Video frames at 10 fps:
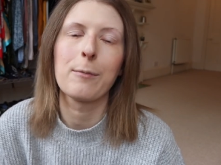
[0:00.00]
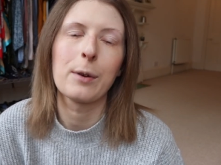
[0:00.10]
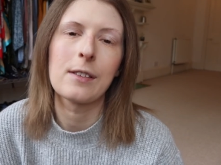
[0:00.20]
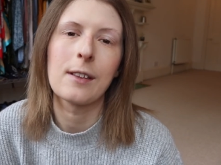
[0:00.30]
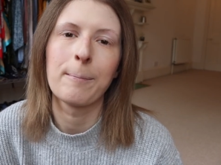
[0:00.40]
I've
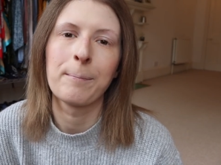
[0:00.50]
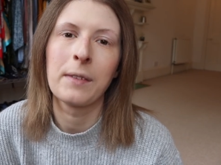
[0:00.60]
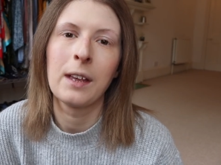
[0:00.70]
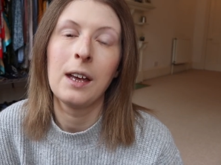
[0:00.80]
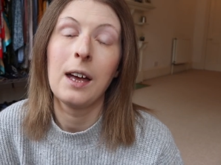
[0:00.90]
put some
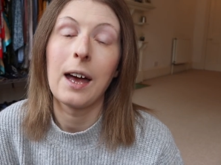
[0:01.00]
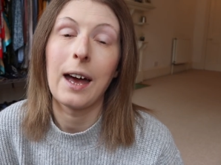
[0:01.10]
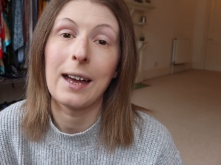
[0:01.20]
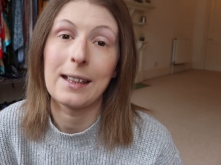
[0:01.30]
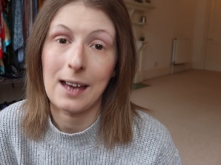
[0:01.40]

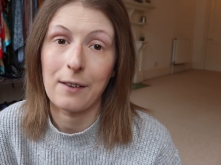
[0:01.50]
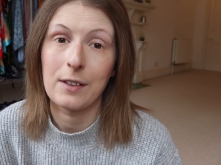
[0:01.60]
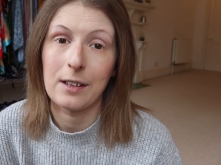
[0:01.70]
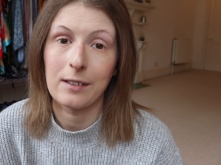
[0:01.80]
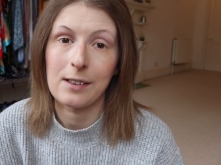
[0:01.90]

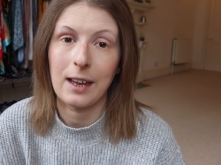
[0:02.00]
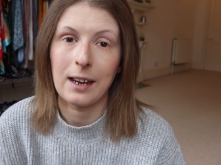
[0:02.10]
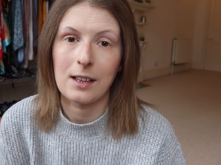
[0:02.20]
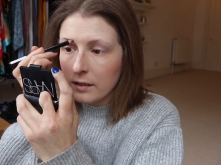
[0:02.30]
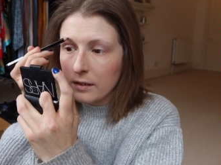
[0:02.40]
daffodils
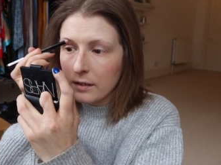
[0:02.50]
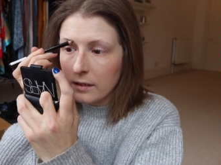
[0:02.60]
in it.